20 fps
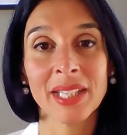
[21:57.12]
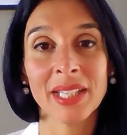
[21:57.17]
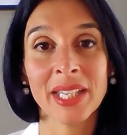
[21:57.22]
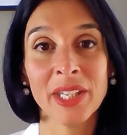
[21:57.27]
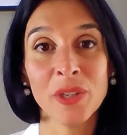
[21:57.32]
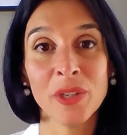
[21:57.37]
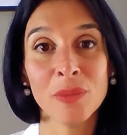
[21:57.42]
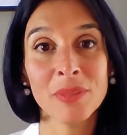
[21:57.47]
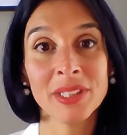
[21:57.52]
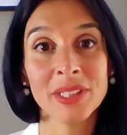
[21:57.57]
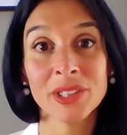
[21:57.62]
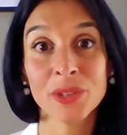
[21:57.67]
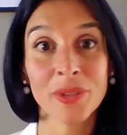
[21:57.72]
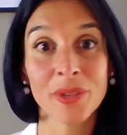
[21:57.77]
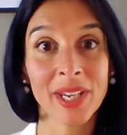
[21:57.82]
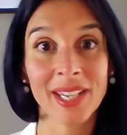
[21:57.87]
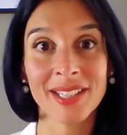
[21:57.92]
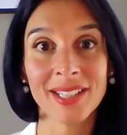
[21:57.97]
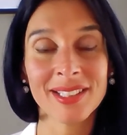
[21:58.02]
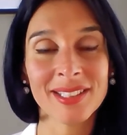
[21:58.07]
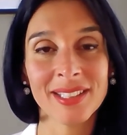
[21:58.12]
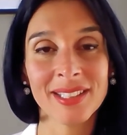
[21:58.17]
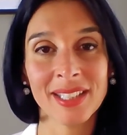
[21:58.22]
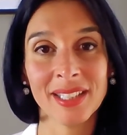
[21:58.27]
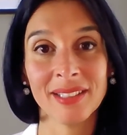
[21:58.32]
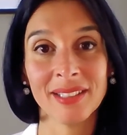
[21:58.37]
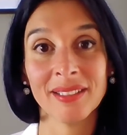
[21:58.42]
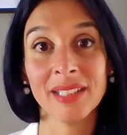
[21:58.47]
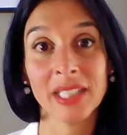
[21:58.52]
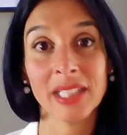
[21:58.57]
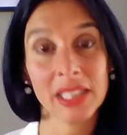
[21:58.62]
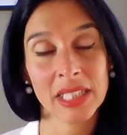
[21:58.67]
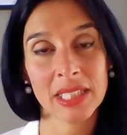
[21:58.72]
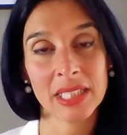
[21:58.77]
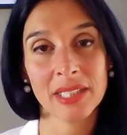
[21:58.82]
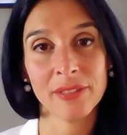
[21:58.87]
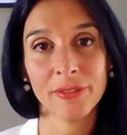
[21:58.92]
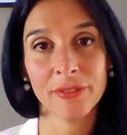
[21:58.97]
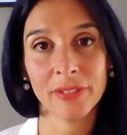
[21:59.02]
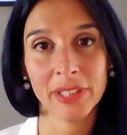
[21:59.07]
human trait in
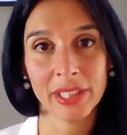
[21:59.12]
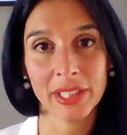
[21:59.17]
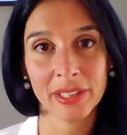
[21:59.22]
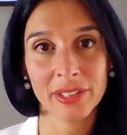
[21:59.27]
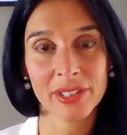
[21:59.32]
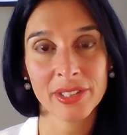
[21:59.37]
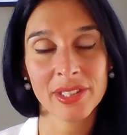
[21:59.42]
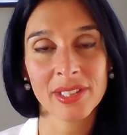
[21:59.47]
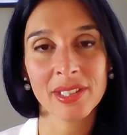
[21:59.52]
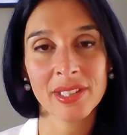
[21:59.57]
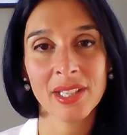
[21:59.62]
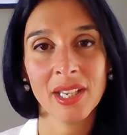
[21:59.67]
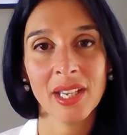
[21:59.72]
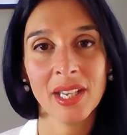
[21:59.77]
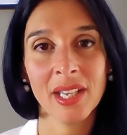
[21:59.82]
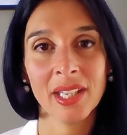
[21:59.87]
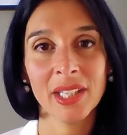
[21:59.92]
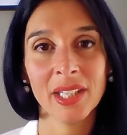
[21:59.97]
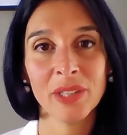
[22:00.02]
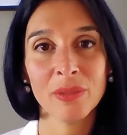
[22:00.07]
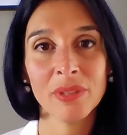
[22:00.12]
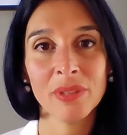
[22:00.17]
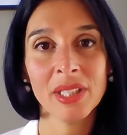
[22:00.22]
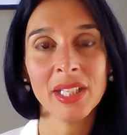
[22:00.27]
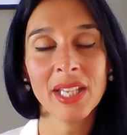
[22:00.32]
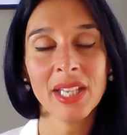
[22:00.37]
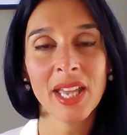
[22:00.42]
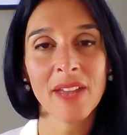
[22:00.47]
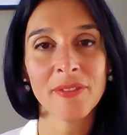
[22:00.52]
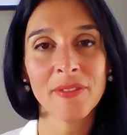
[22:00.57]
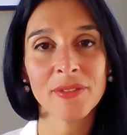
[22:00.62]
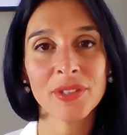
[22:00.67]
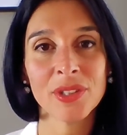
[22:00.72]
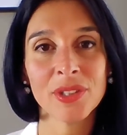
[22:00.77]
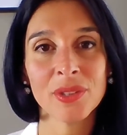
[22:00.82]
inclusive leaders. You really have